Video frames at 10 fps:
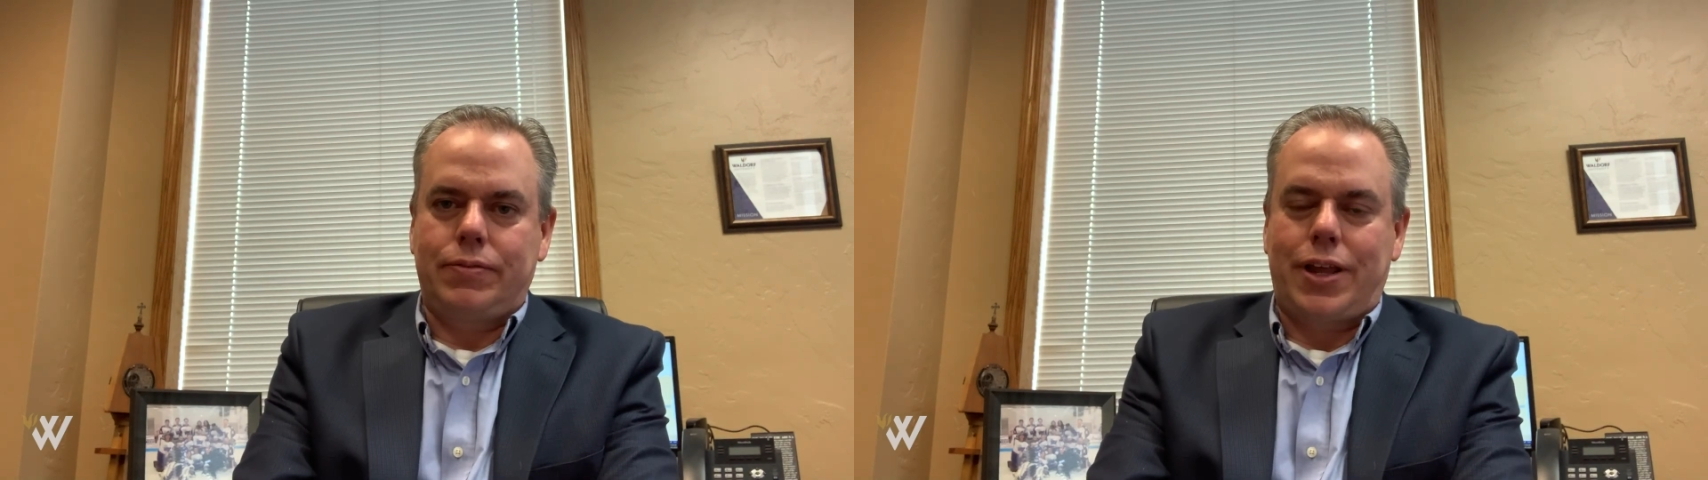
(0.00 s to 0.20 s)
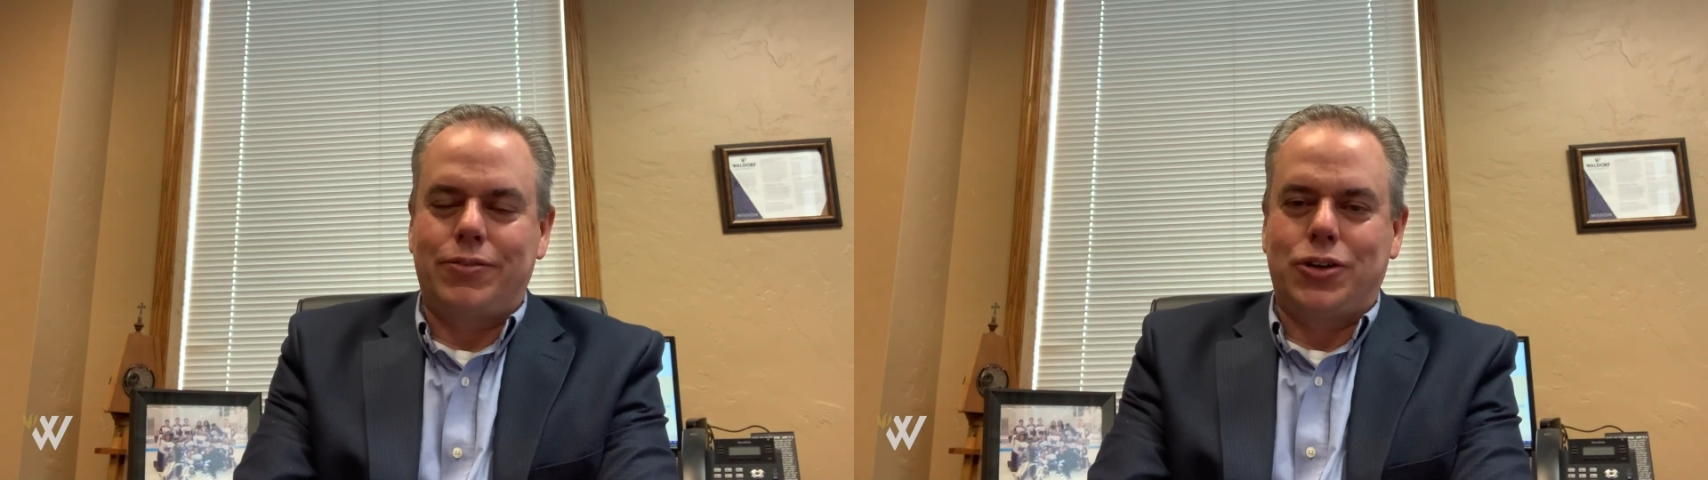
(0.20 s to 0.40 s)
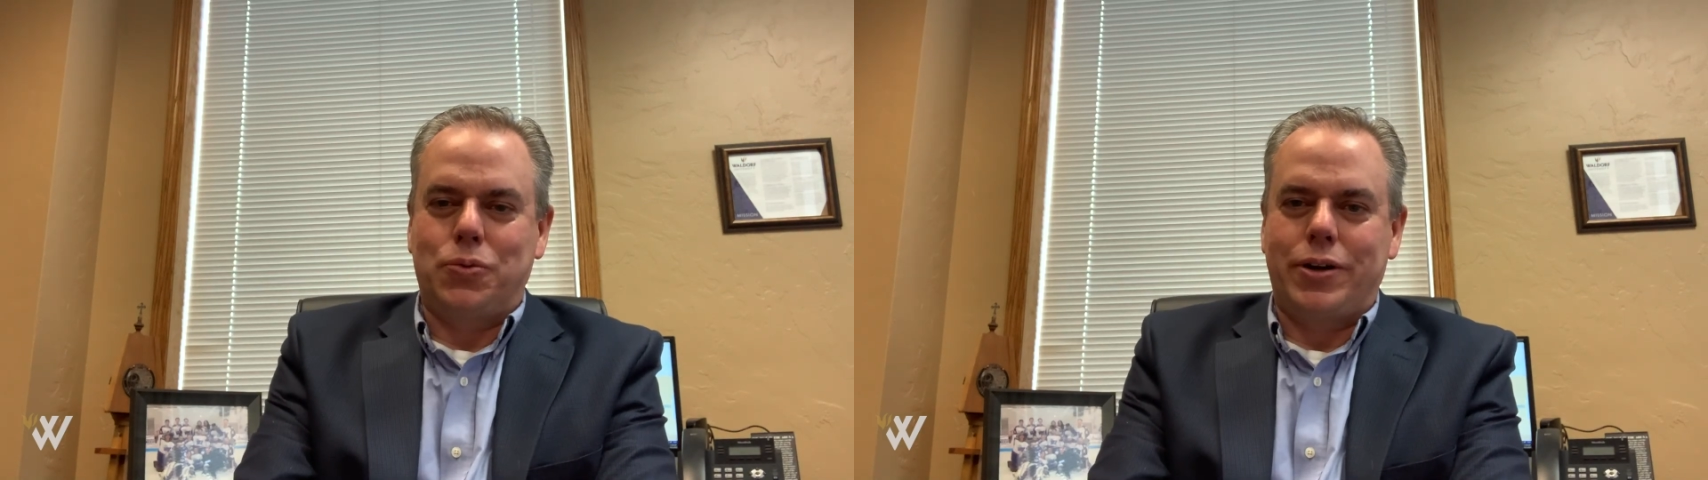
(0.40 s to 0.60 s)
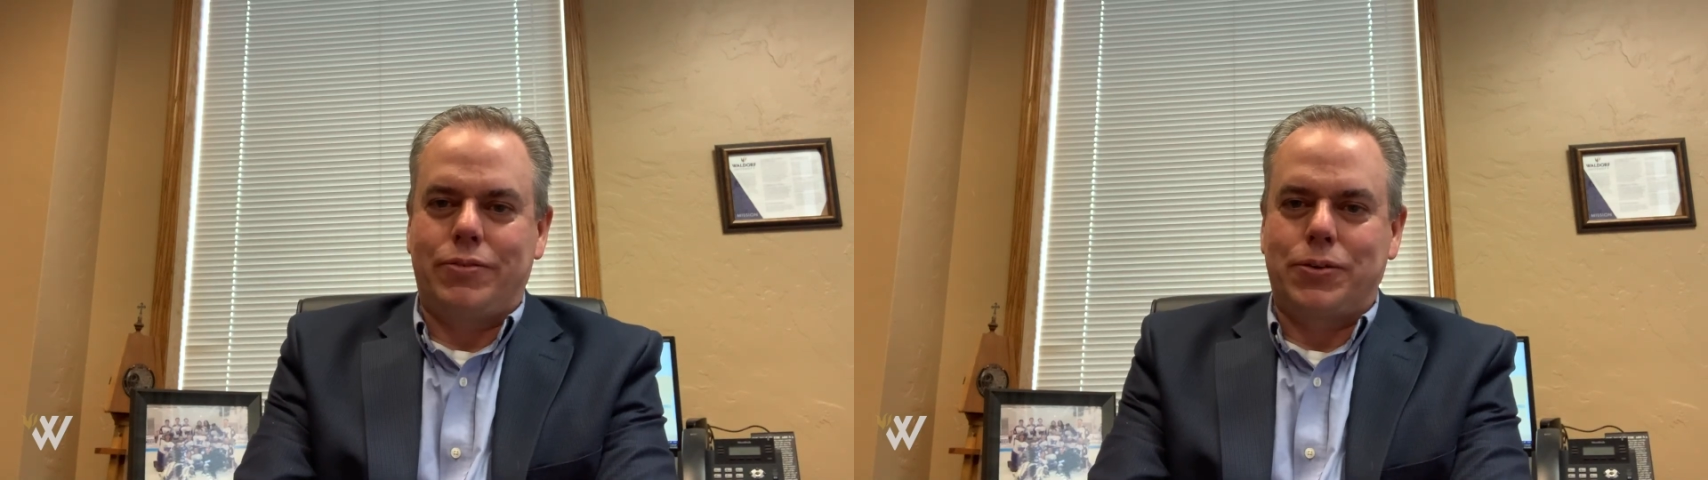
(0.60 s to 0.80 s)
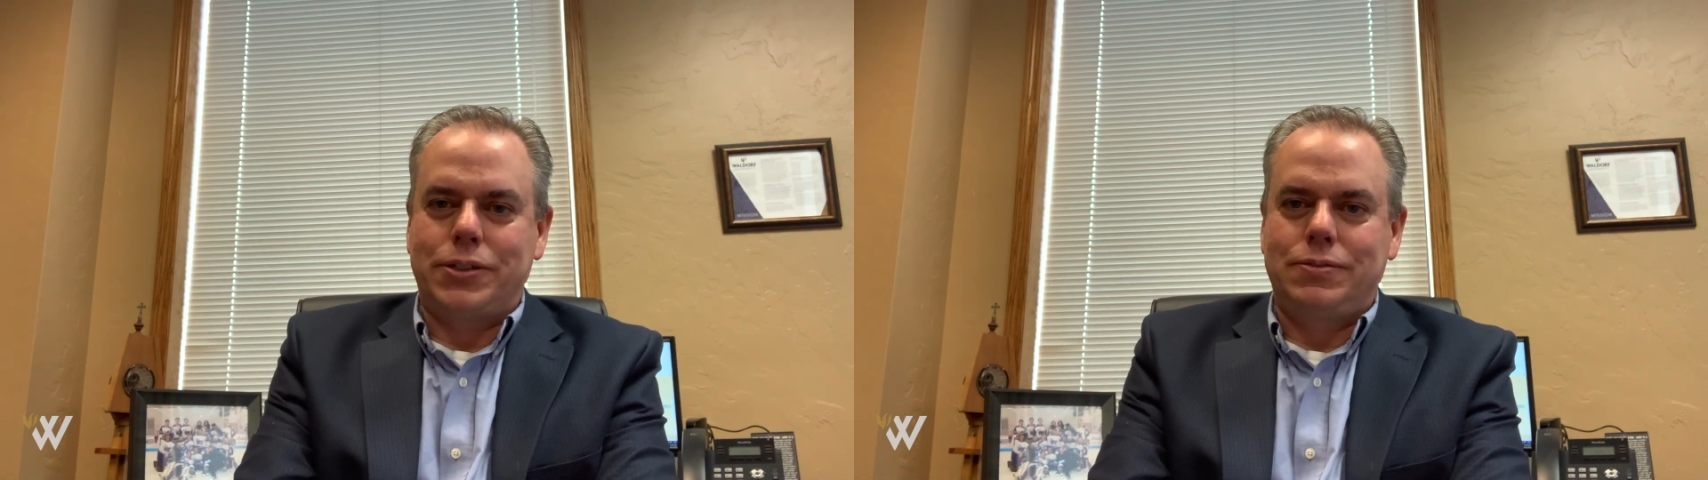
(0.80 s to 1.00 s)
Have a good one,
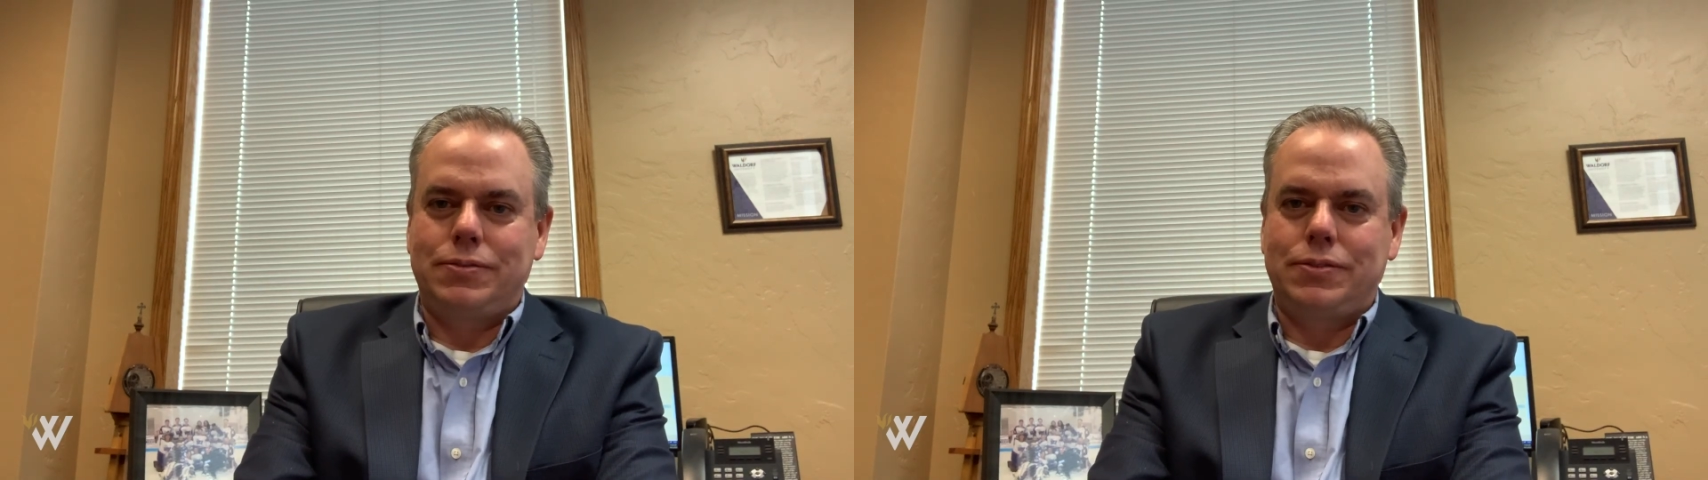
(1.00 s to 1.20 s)
everyone.